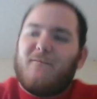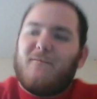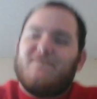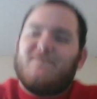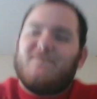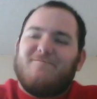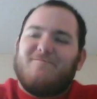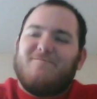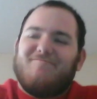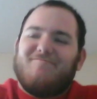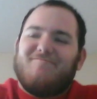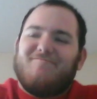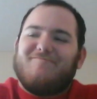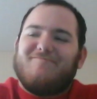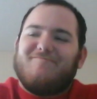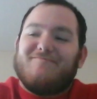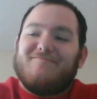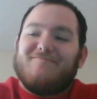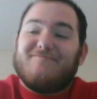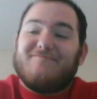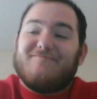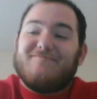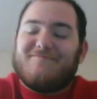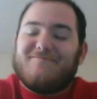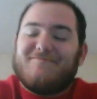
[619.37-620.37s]
I
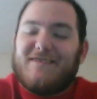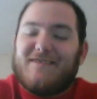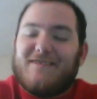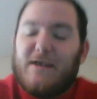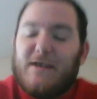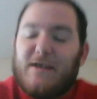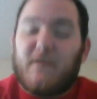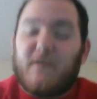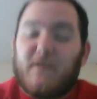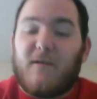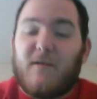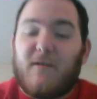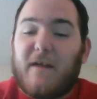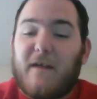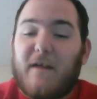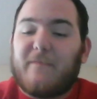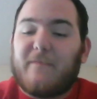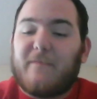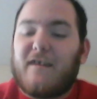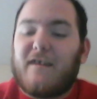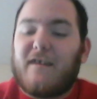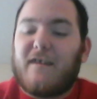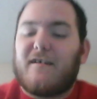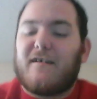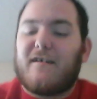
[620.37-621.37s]
never grabbed
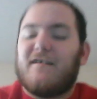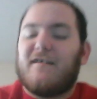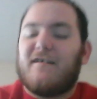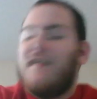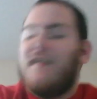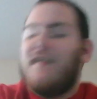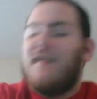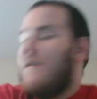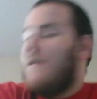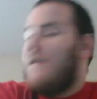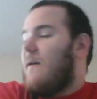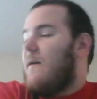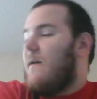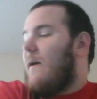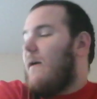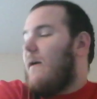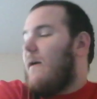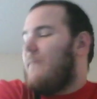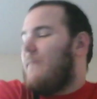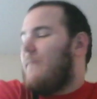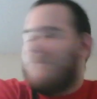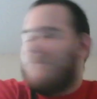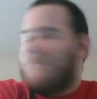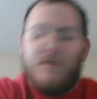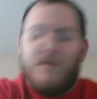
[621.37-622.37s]
that one. Oh,
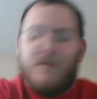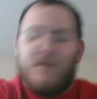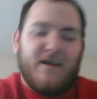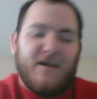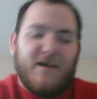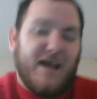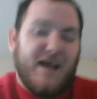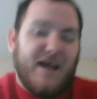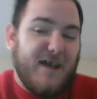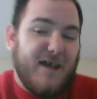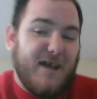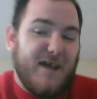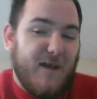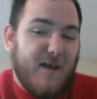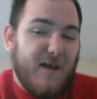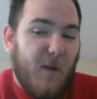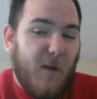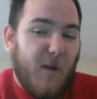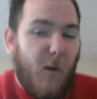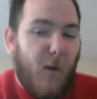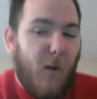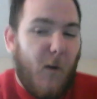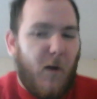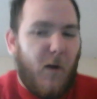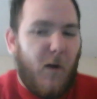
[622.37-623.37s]
okay.
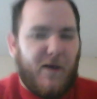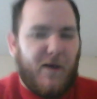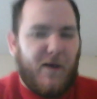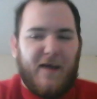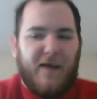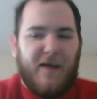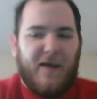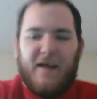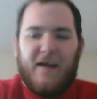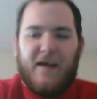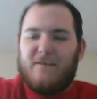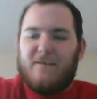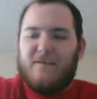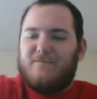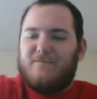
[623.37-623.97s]
Okay.